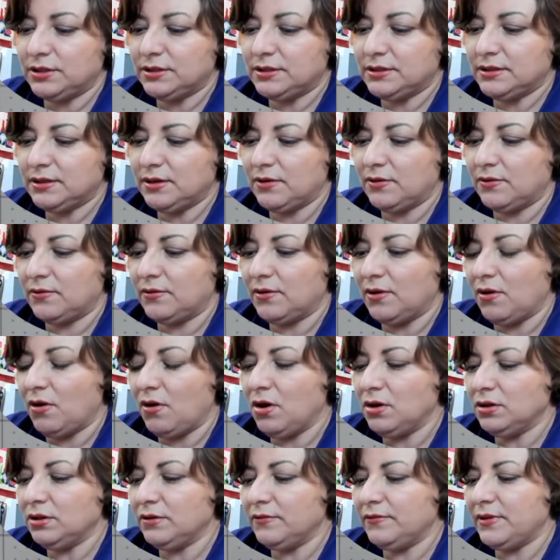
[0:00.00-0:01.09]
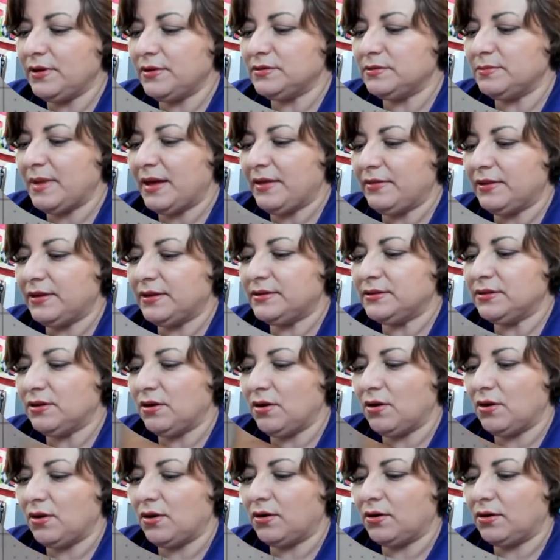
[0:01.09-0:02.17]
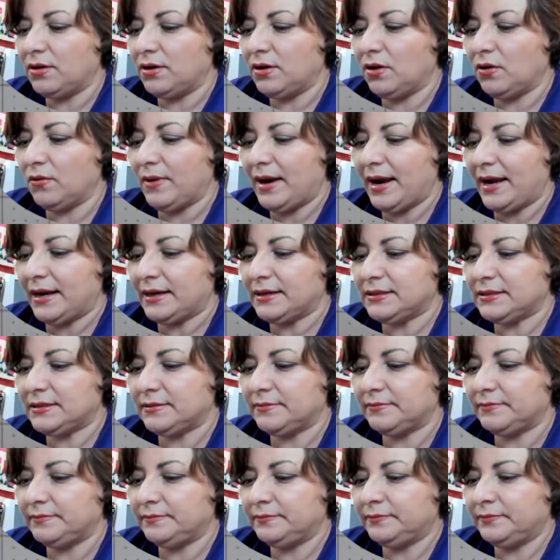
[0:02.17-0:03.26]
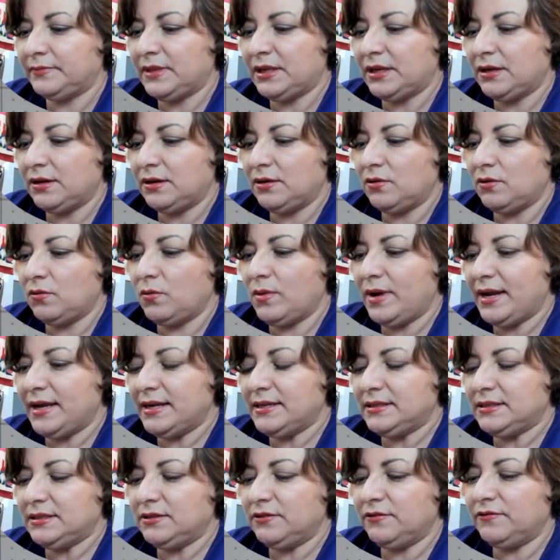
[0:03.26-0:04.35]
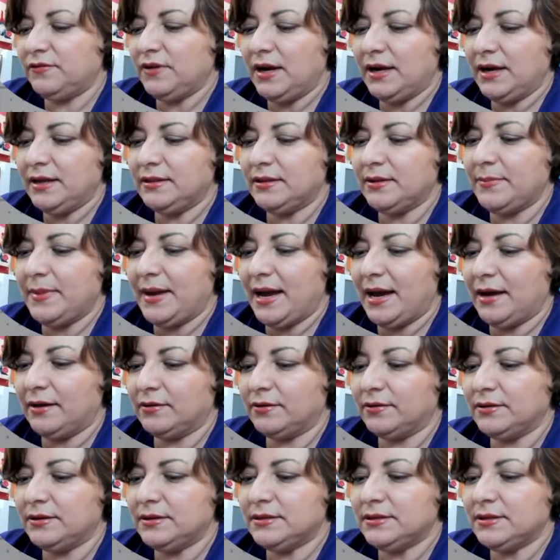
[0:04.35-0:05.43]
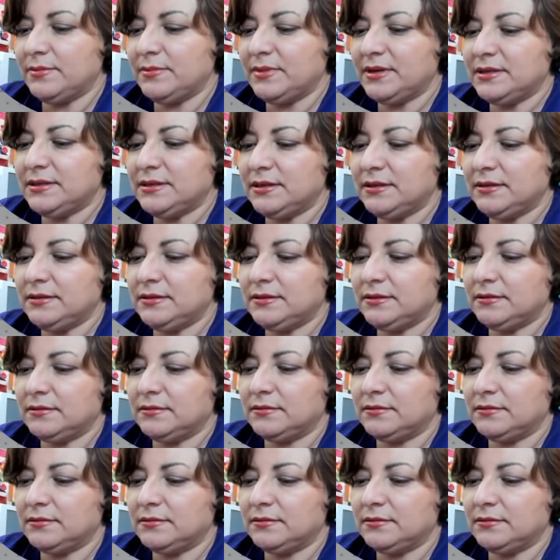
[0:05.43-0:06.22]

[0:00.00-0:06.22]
So all of those methods are correct ways to find the pattern. Does that make sense?